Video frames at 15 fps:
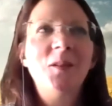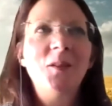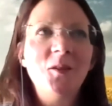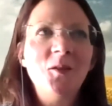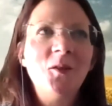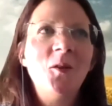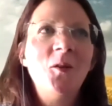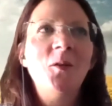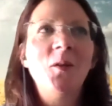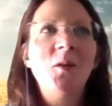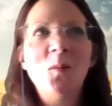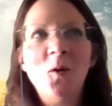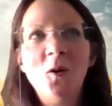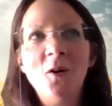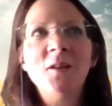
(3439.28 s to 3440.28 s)
the
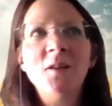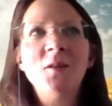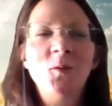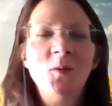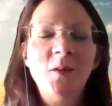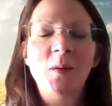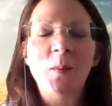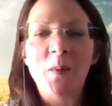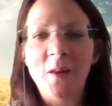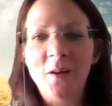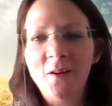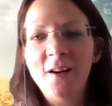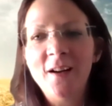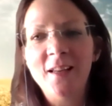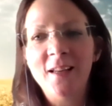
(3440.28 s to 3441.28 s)
more I do it, the
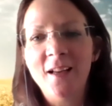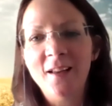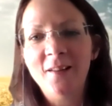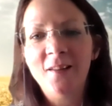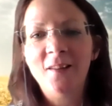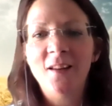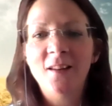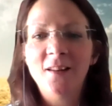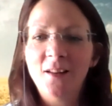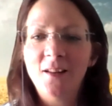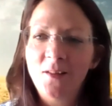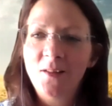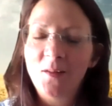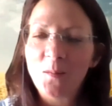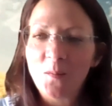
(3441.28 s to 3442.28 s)
better I get, and
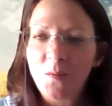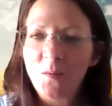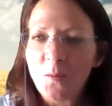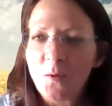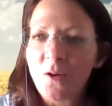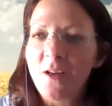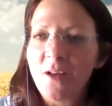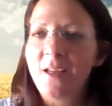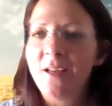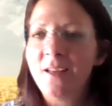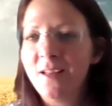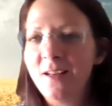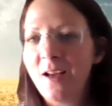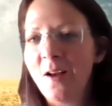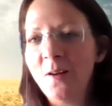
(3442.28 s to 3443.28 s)
then the more I can
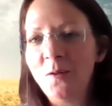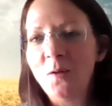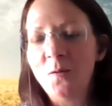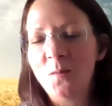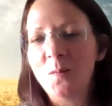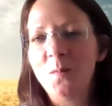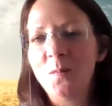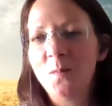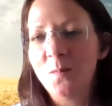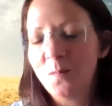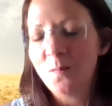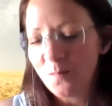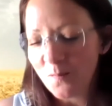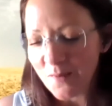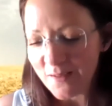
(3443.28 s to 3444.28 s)
get out of
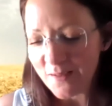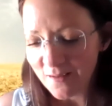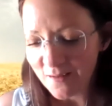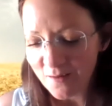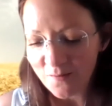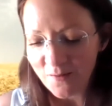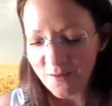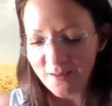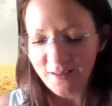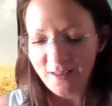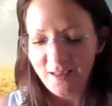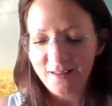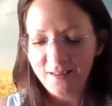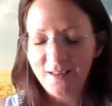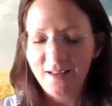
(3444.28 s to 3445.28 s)
myself
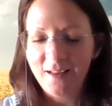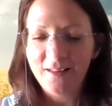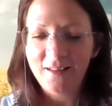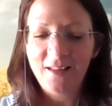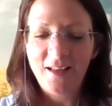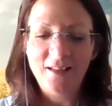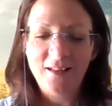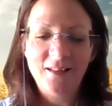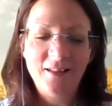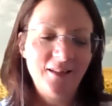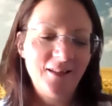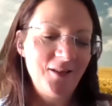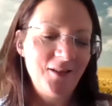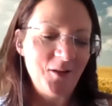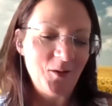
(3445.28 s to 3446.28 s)
and
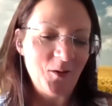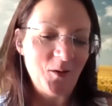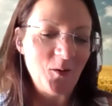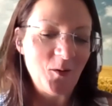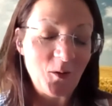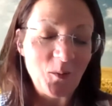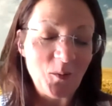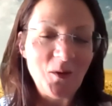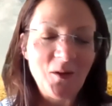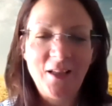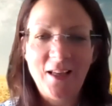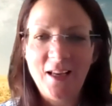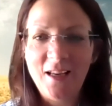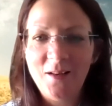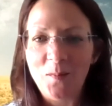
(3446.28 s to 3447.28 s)
can
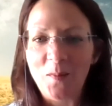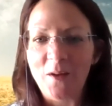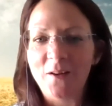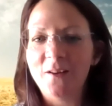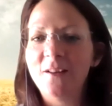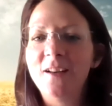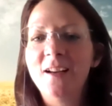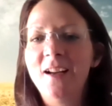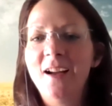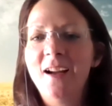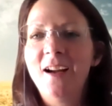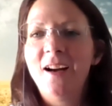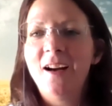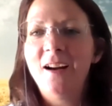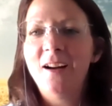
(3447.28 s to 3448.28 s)
communicate better,
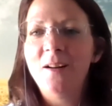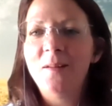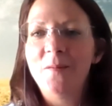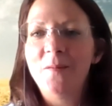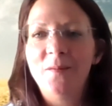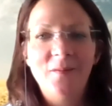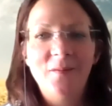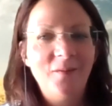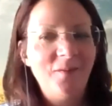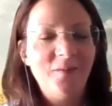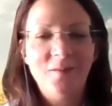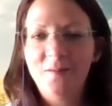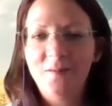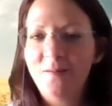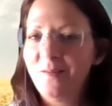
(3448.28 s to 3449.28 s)

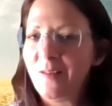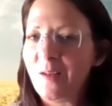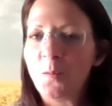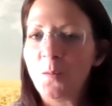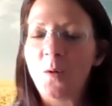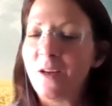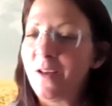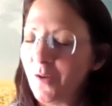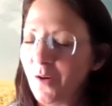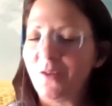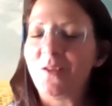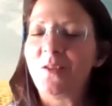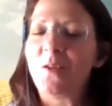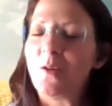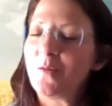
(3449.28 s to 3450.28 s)
then why
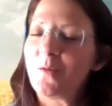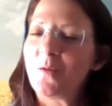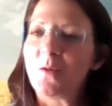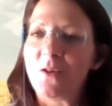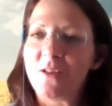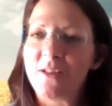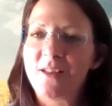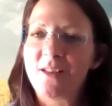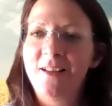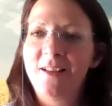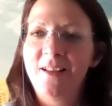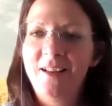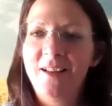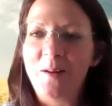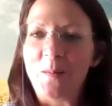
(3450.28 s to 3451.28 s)
not? Of course,
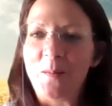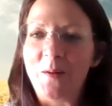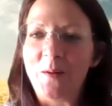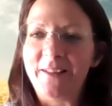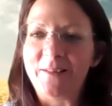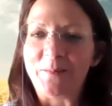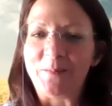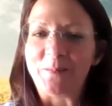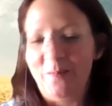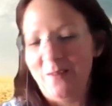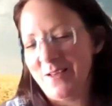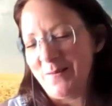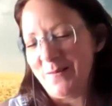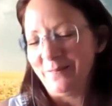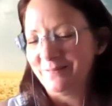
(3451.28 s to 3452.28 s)
but
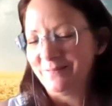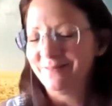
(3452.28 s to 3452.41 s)
yeah.